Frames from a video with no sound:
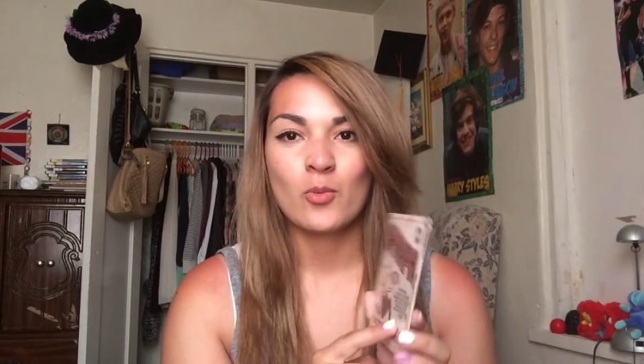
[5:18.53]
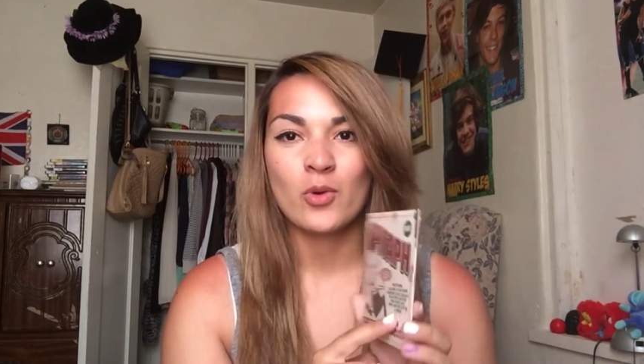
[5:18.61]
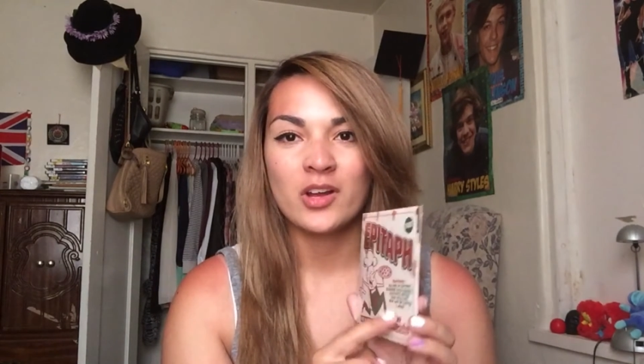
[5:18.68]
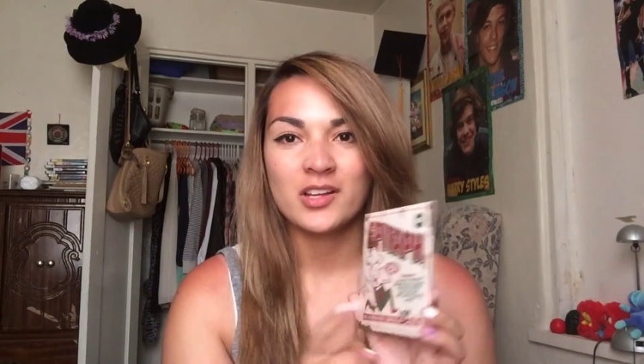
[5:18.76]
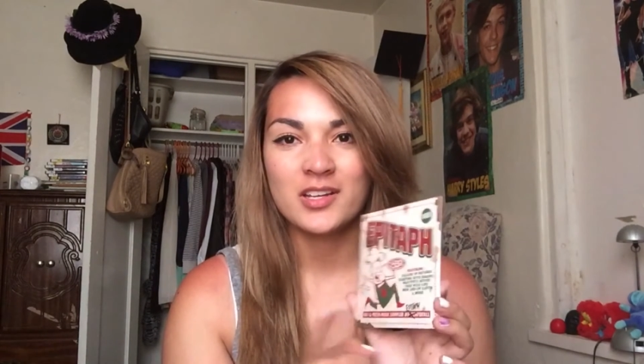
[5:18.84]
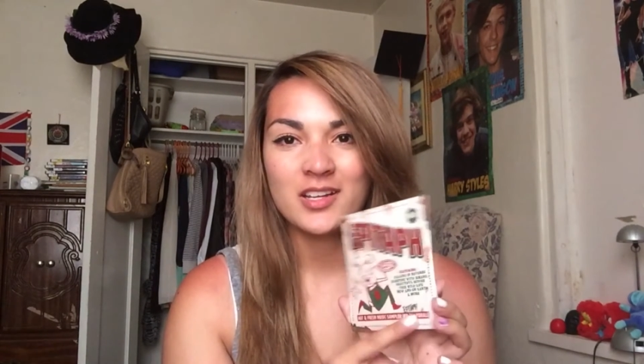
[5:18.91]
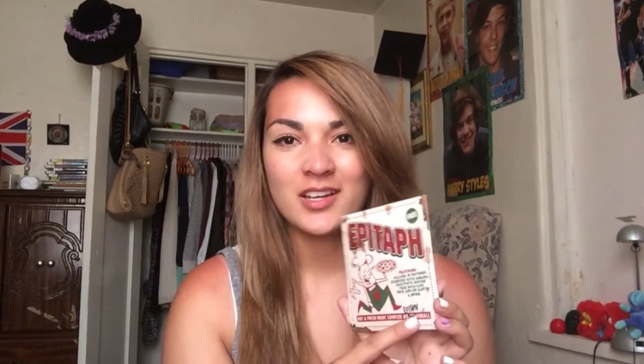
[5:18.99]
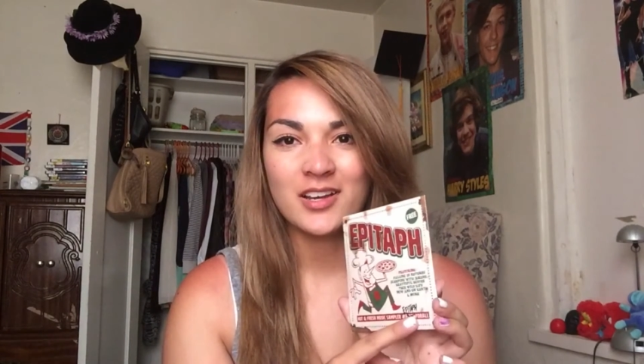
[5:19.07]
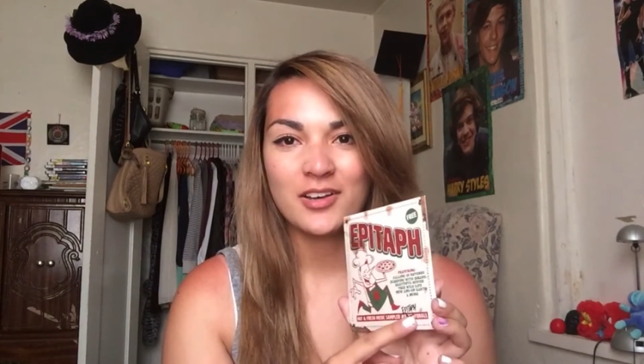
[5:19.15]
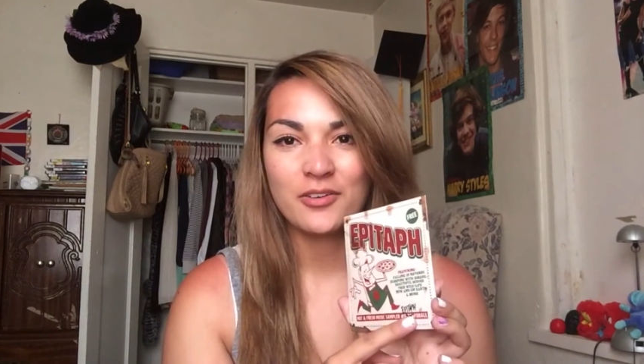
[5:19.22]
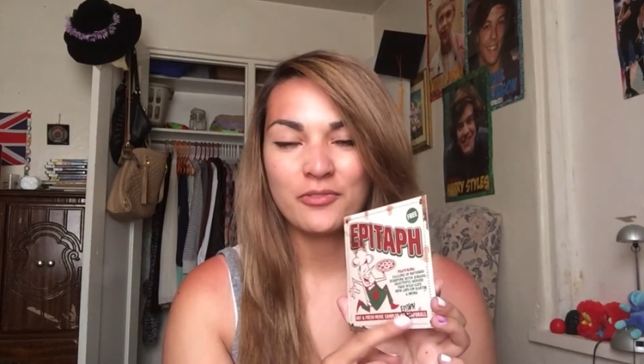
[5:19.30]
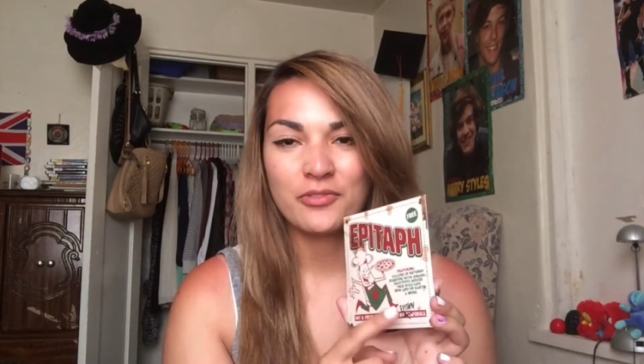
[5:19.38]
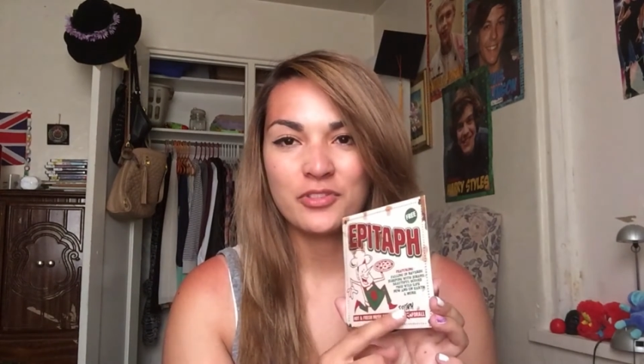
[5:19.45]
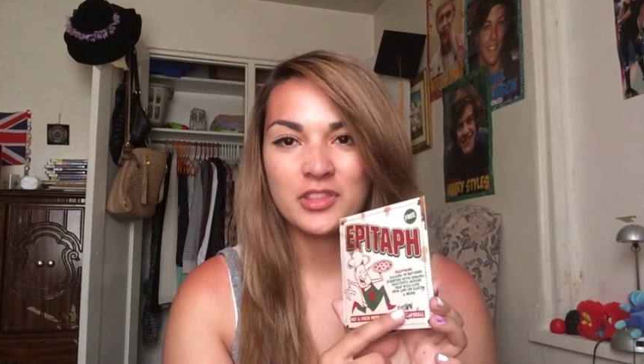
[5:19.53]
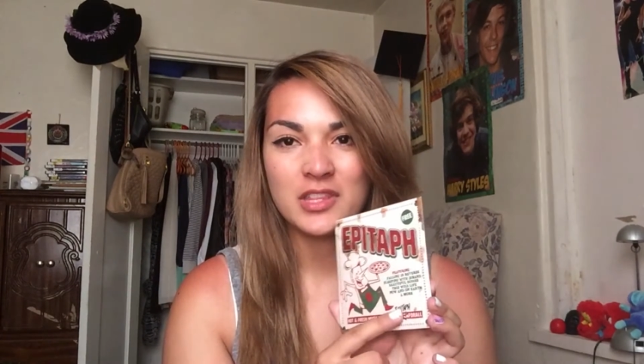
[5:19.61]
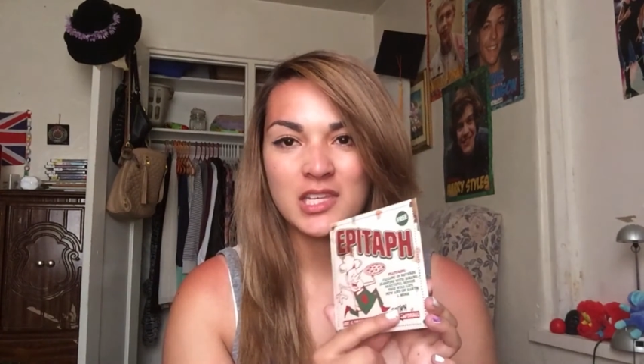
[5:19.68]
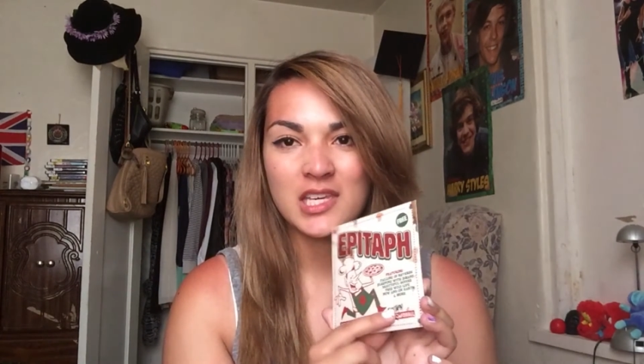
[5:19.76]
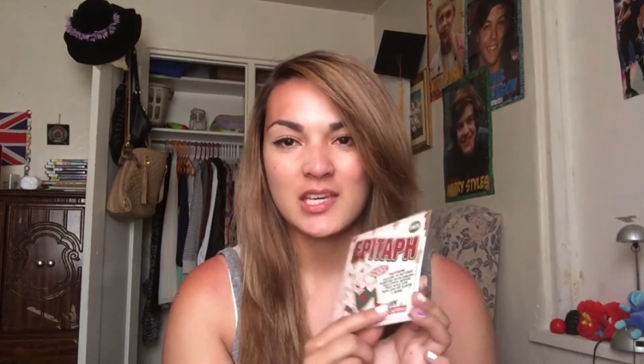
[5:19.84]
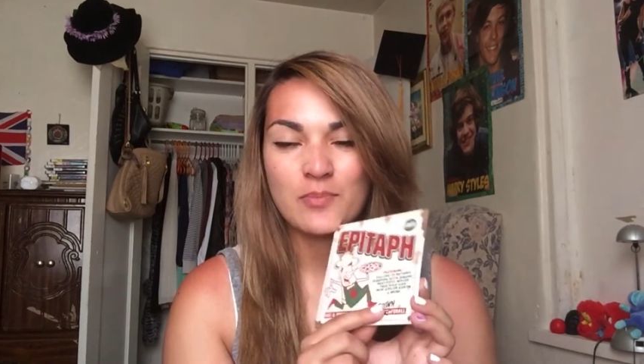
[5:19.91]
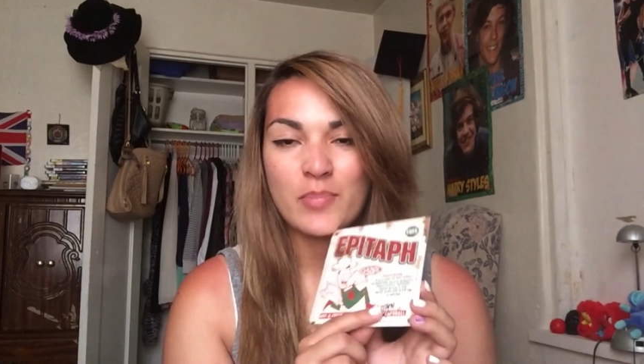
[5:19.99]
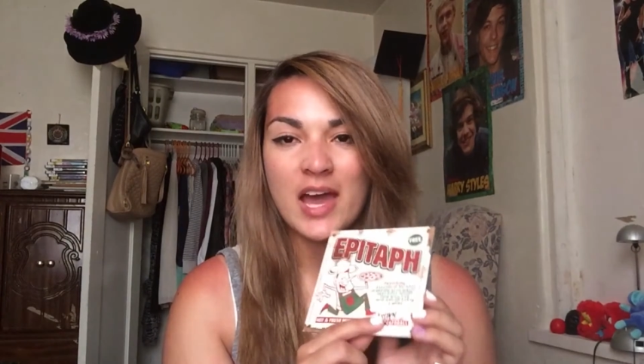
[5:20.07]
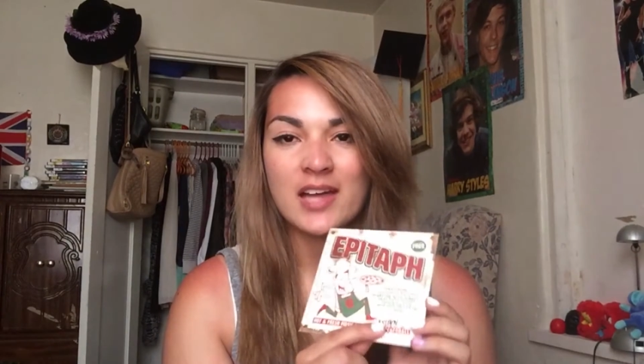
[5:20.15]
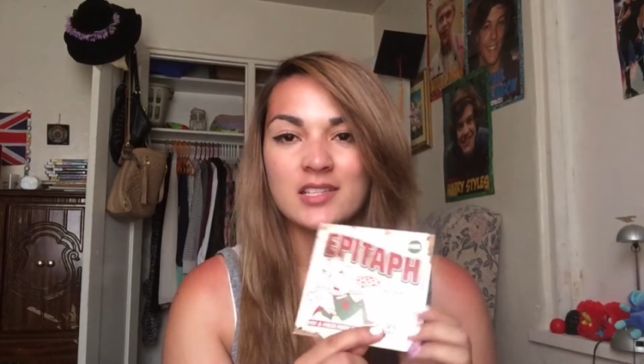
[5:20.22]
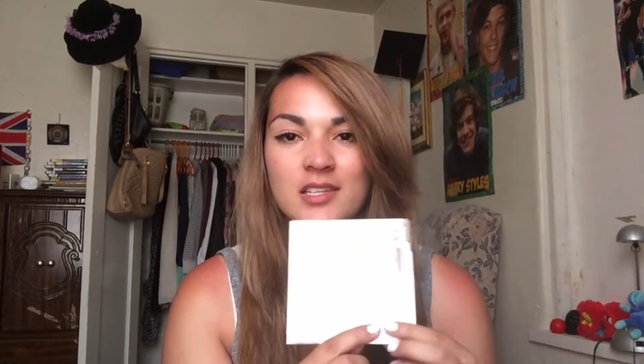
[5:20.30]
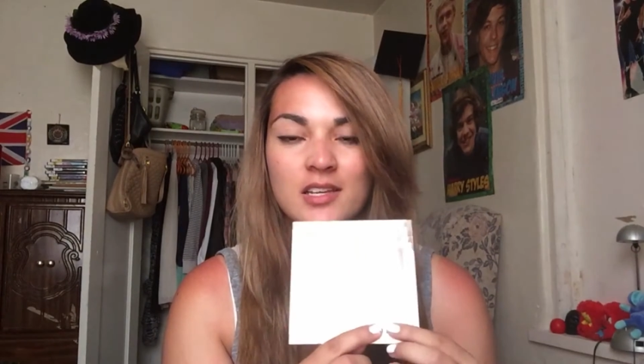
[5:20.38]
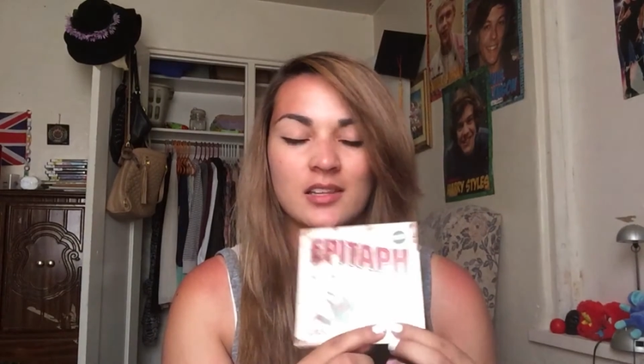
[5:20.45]
One of the
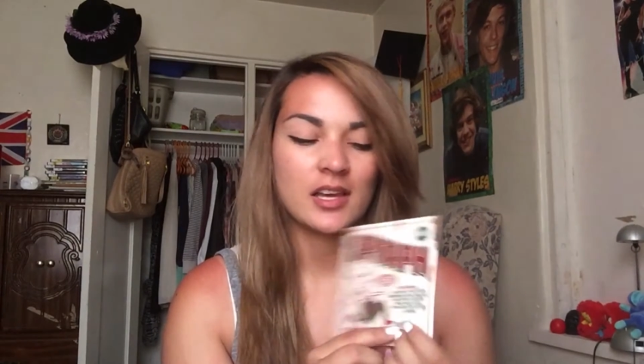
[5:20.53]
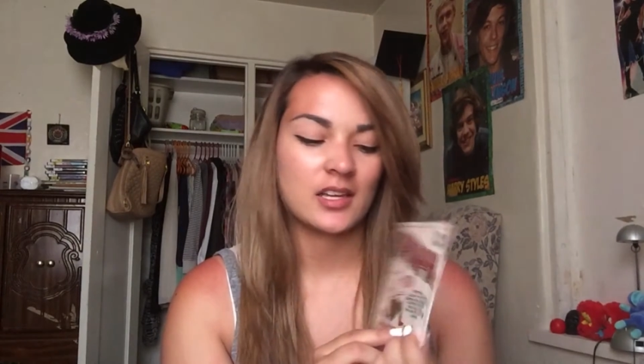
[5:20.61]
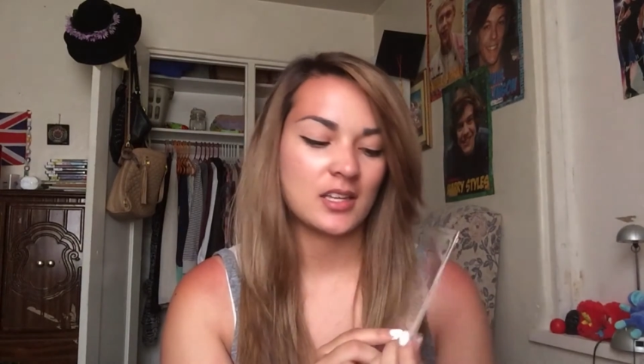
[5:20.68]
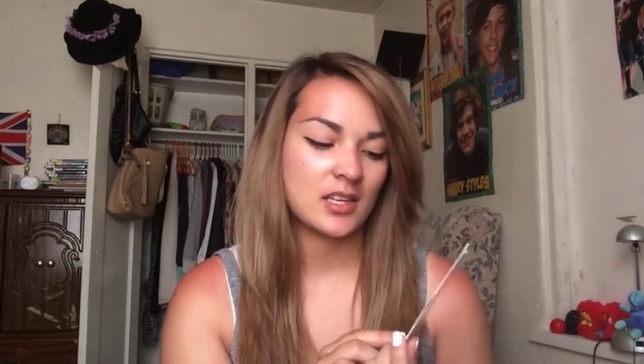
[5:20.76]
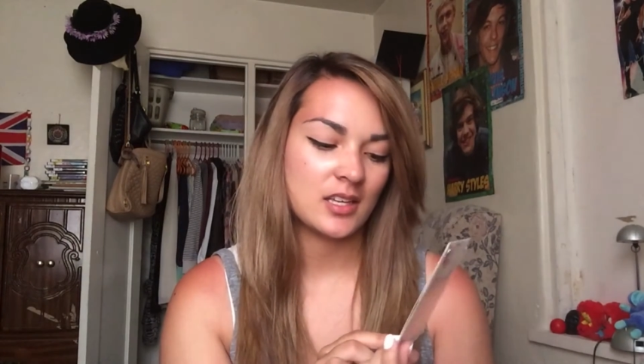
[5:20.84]
bands I like